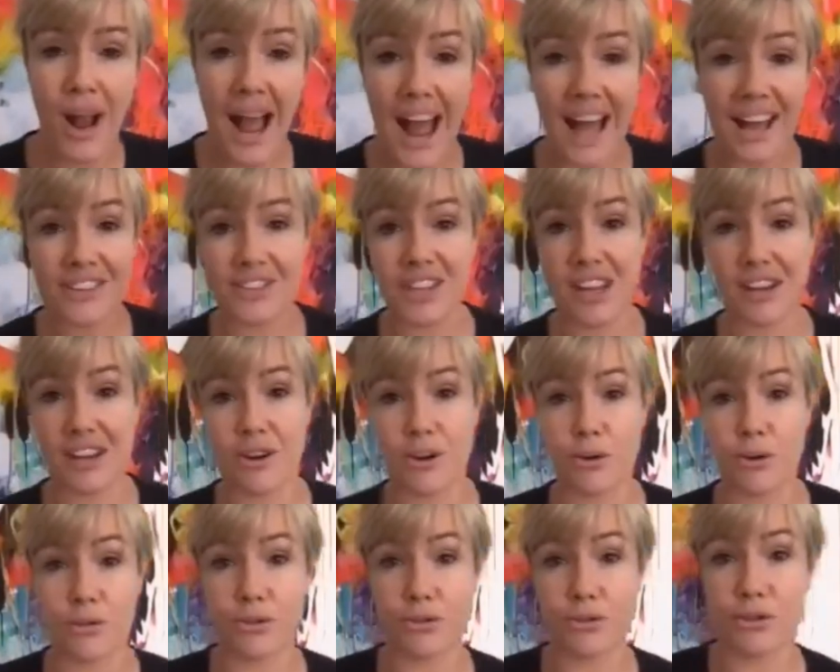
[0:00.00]
As I
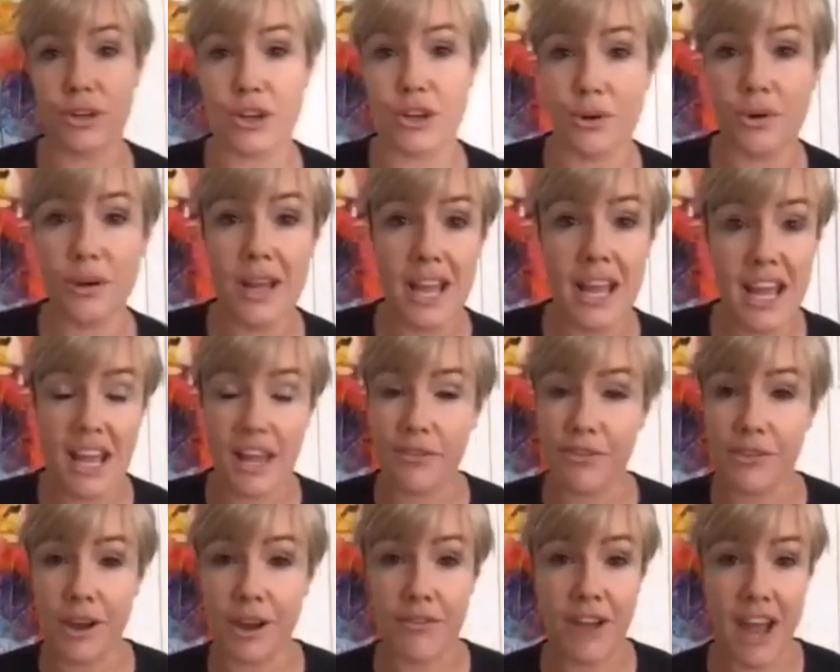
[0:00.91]
go through, if
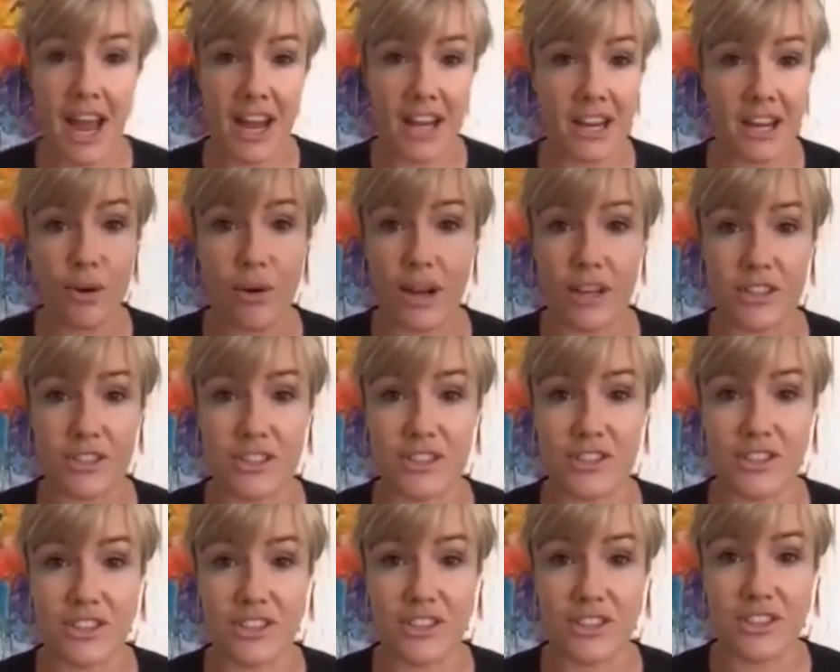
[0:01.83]
you have any
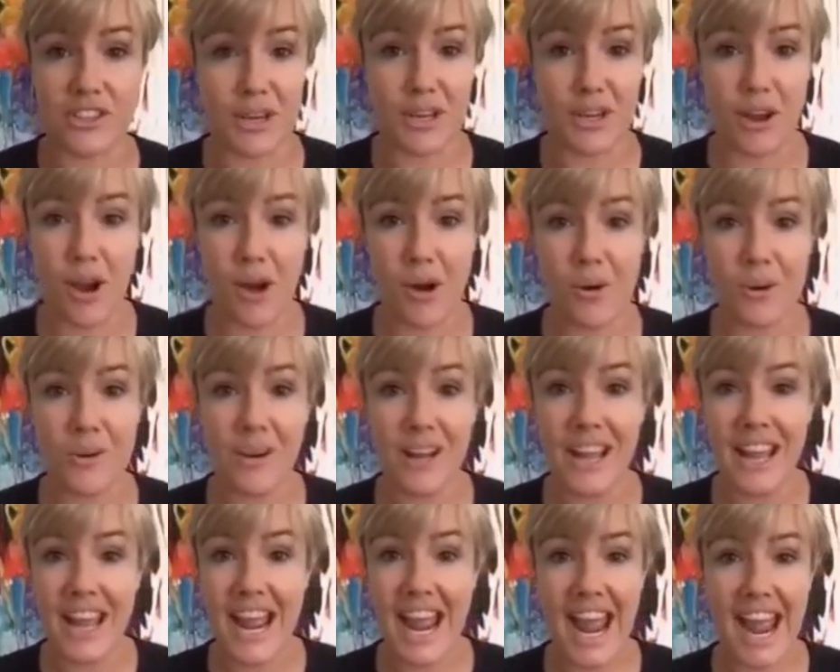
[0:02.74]
questions, let me know.
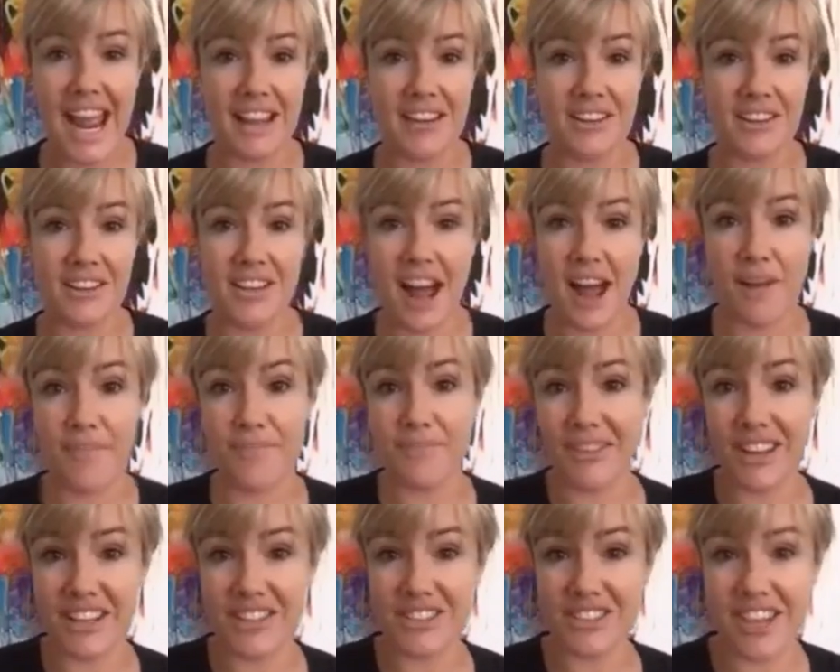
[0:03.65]
And um,
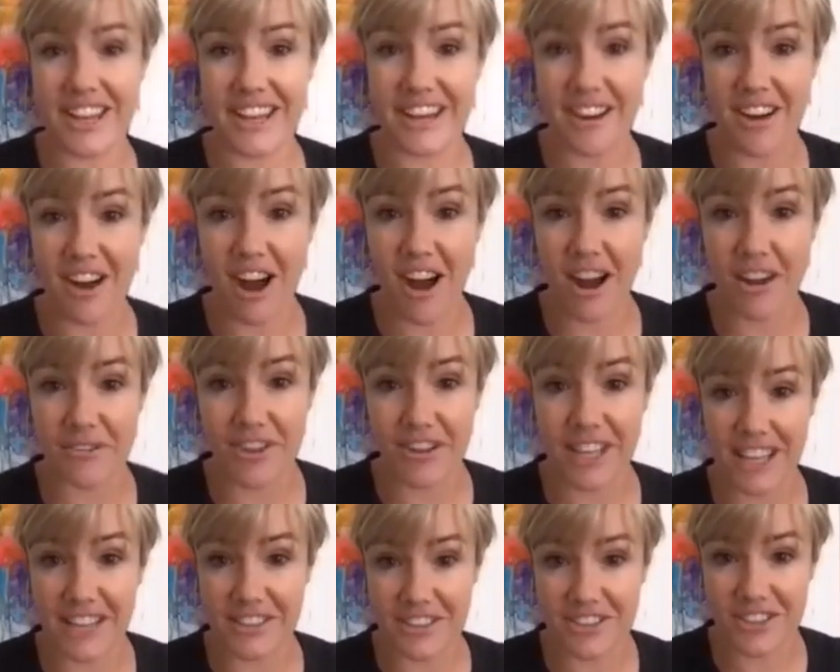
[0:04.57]
let's kick off and
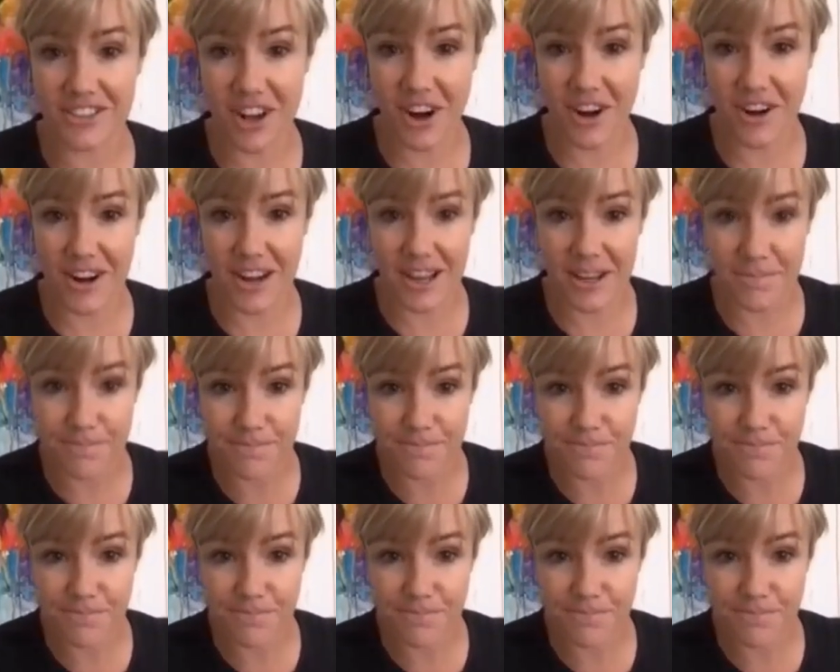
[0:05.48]
get started.